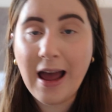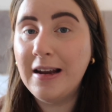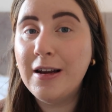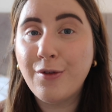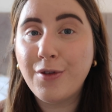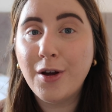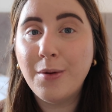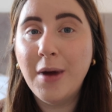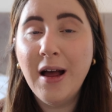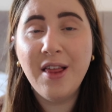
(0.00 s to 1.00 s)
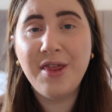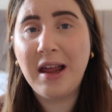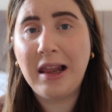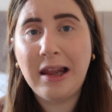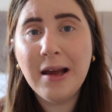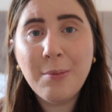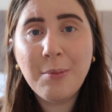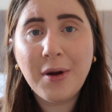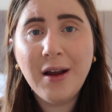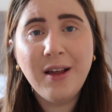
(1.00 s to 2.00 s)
any of them. They're limp,